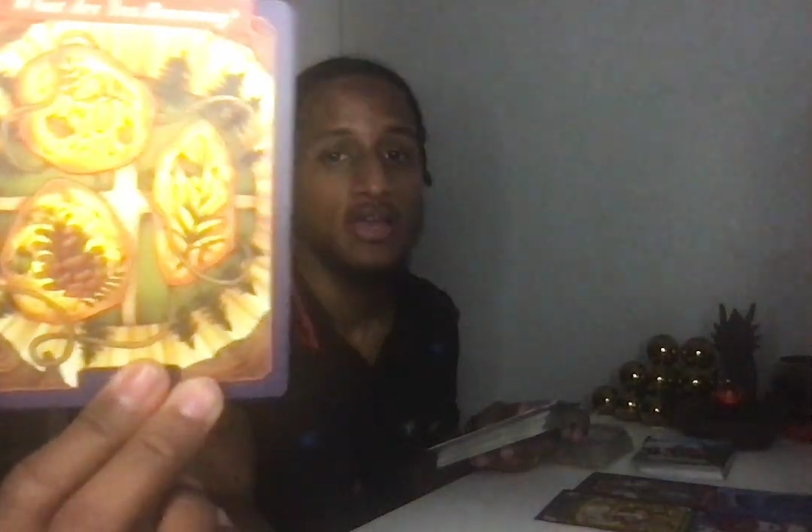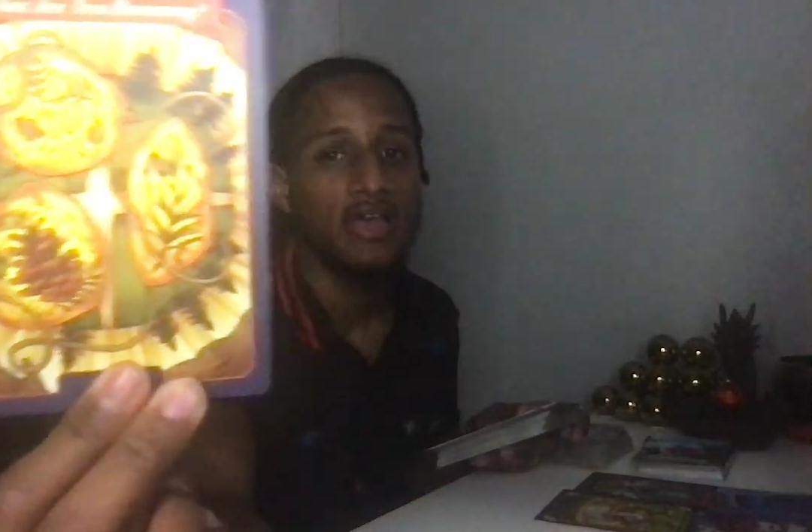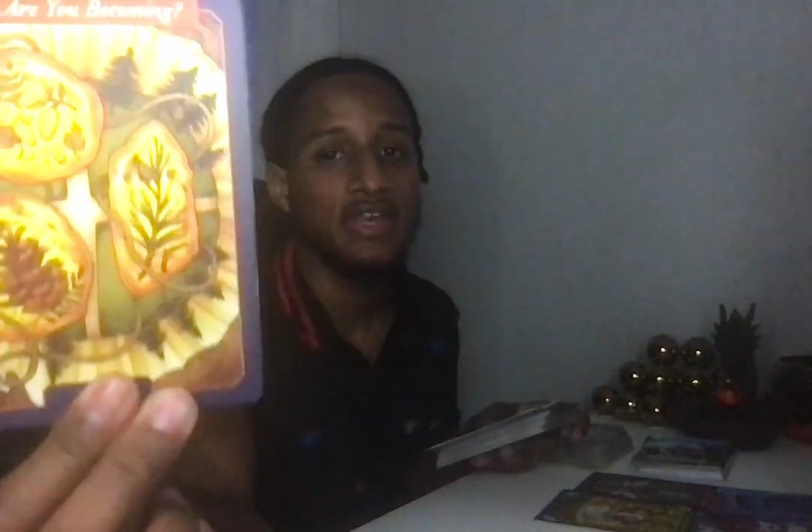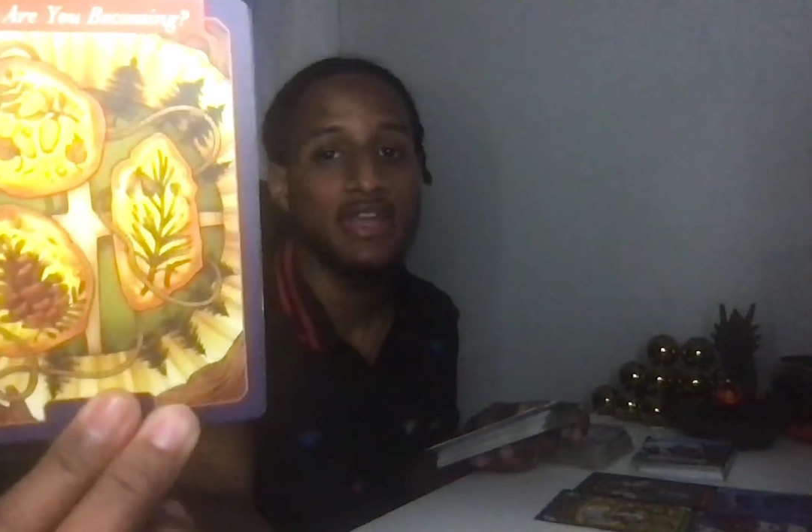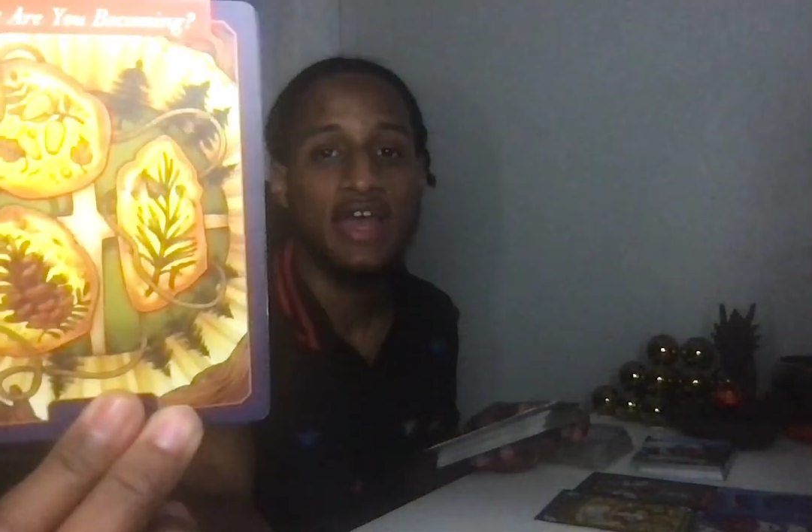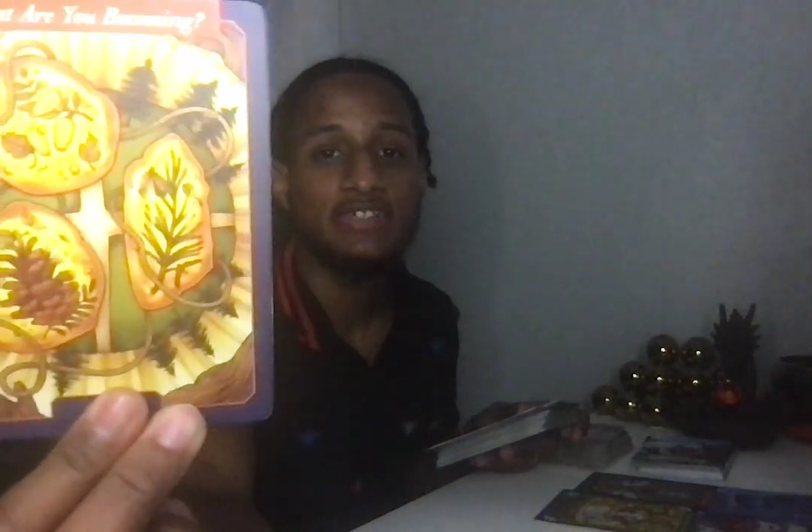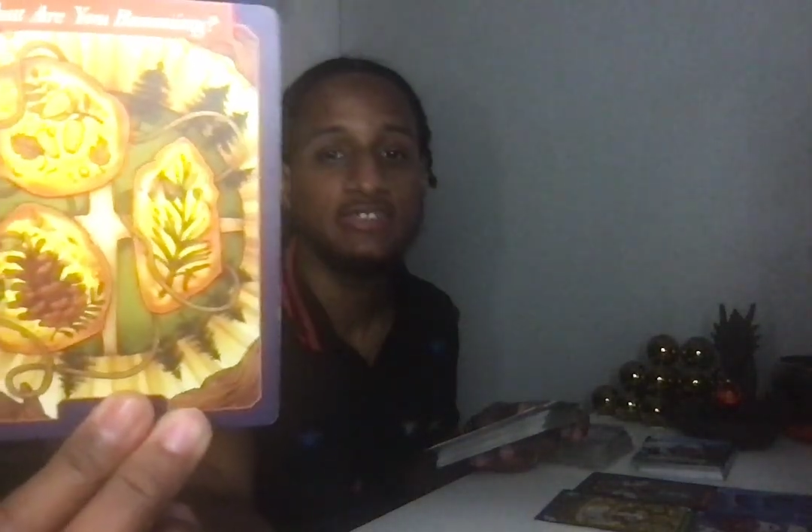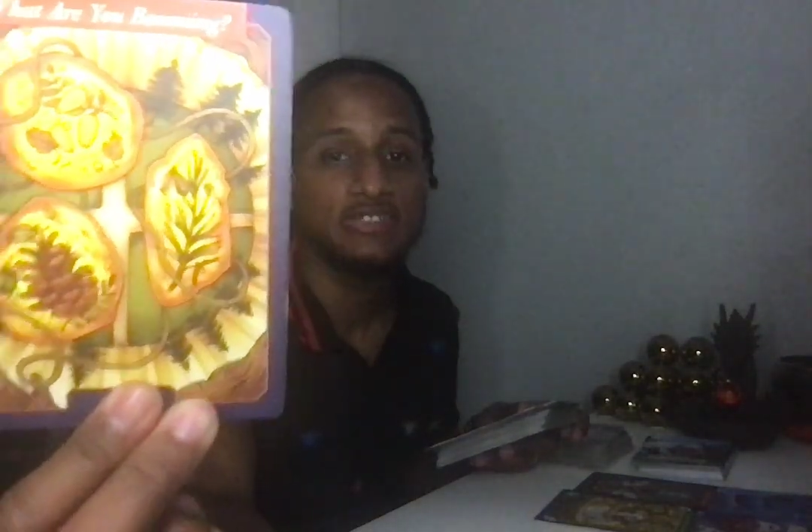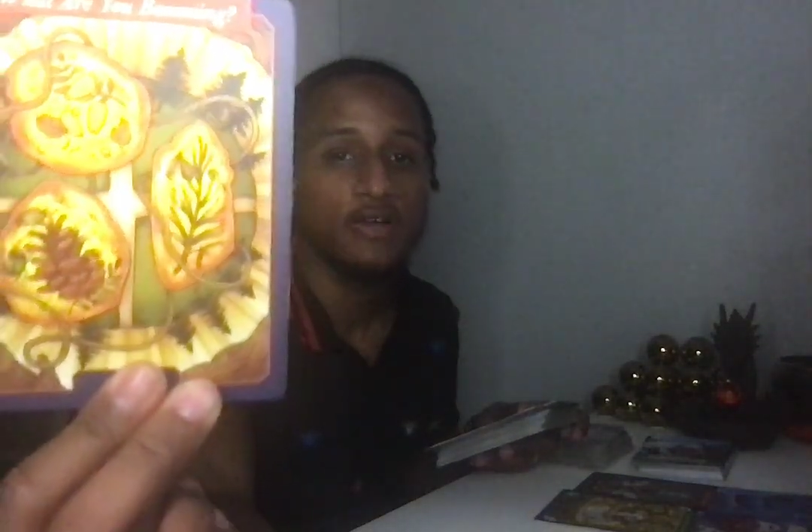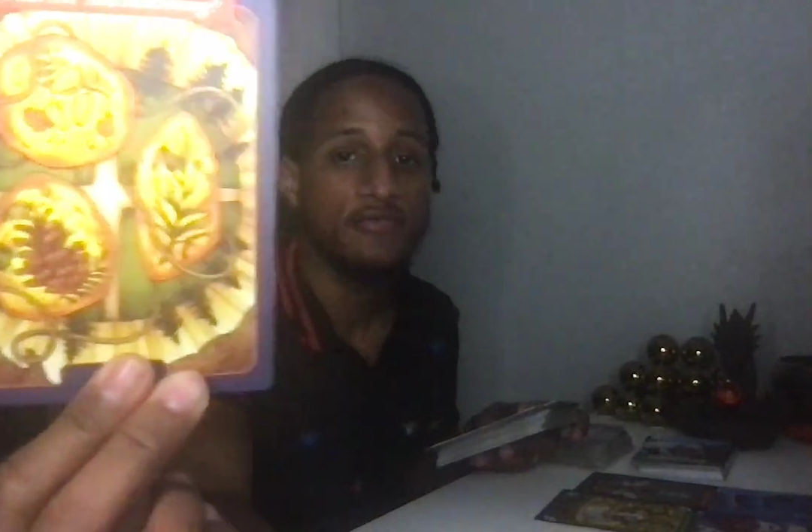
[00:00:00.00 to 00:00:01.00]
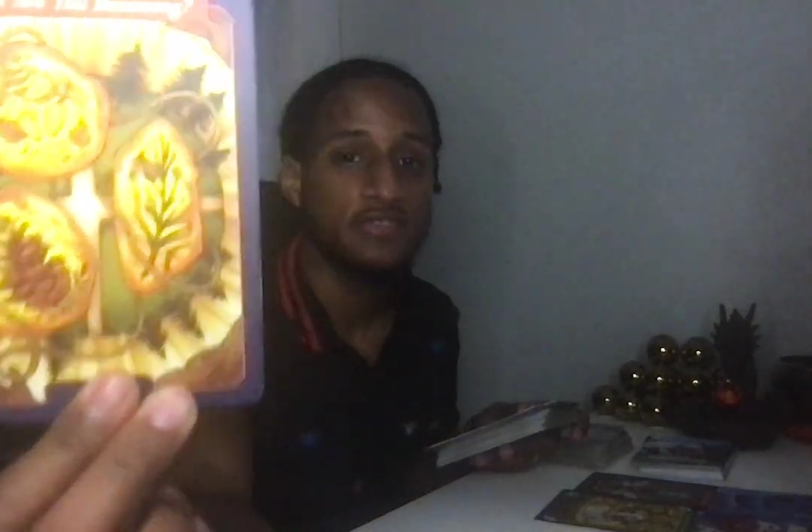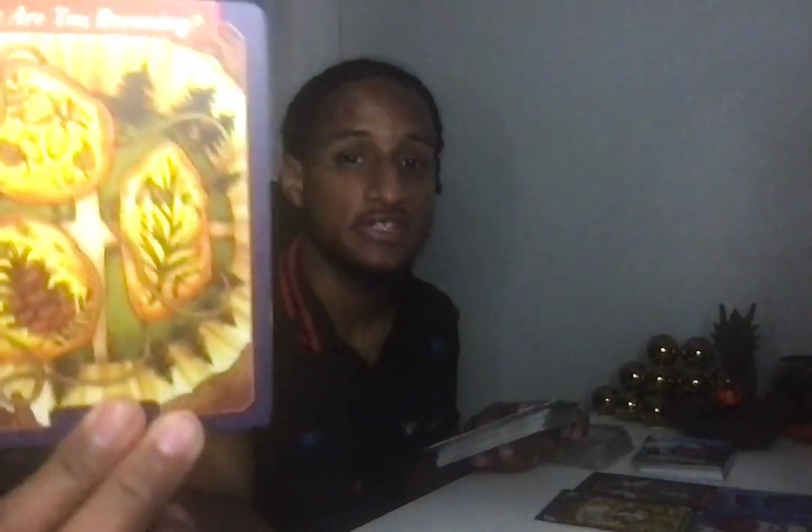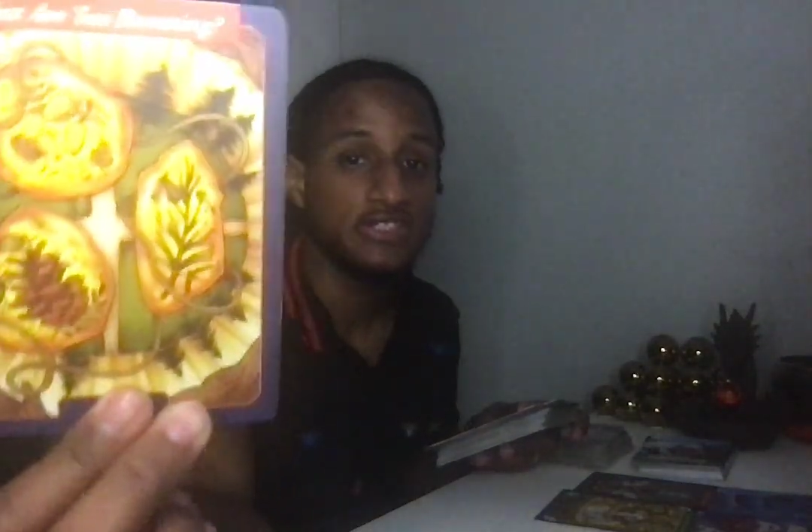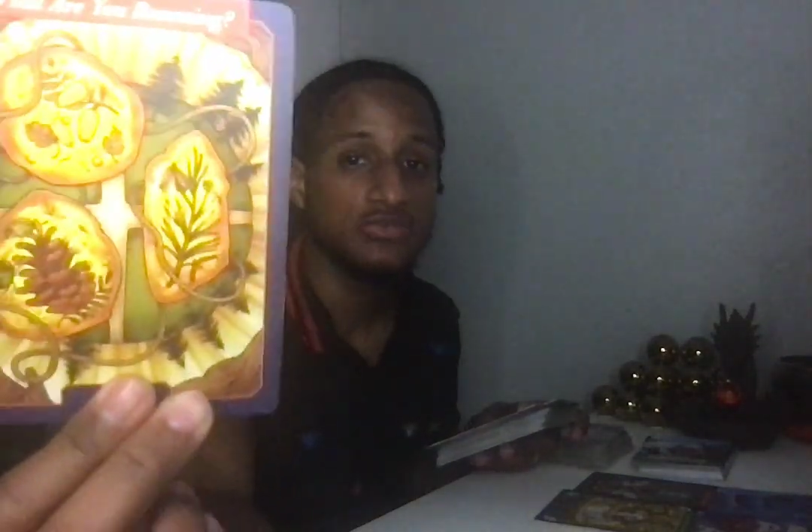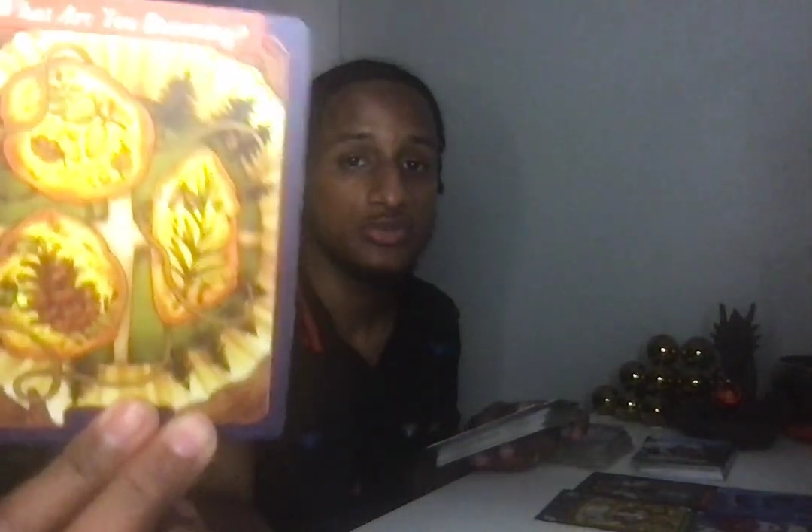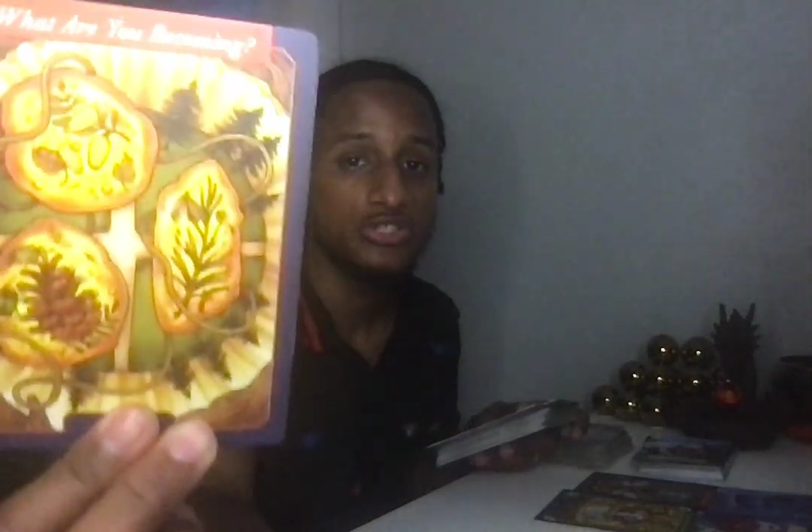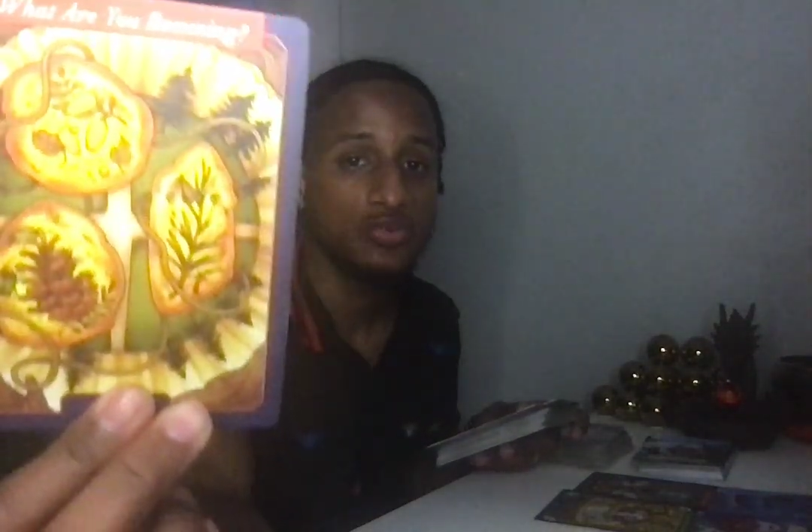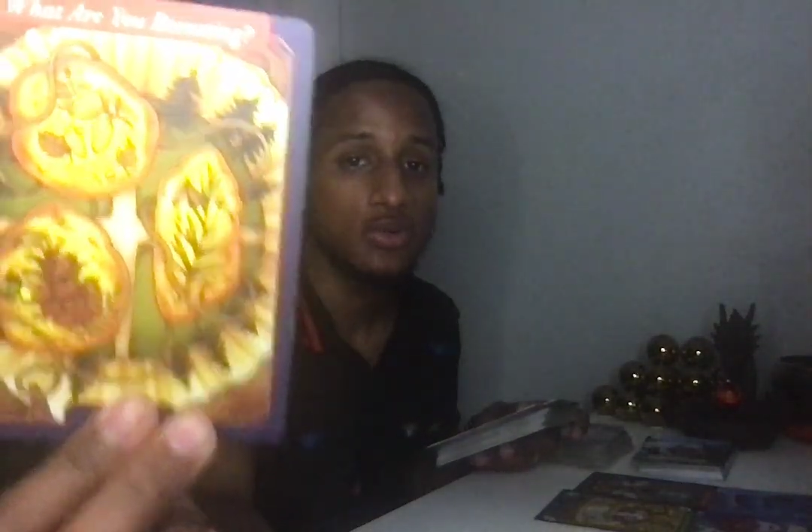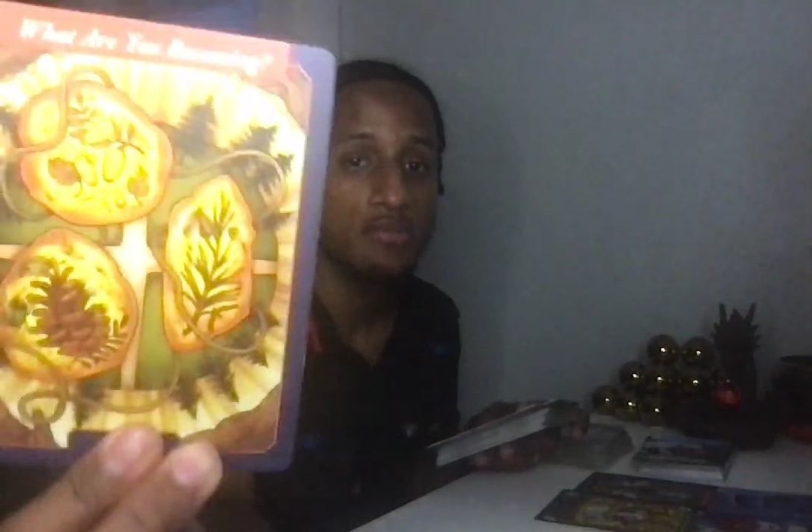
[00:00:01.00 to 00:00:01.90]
and then ask yourself if this is what you want to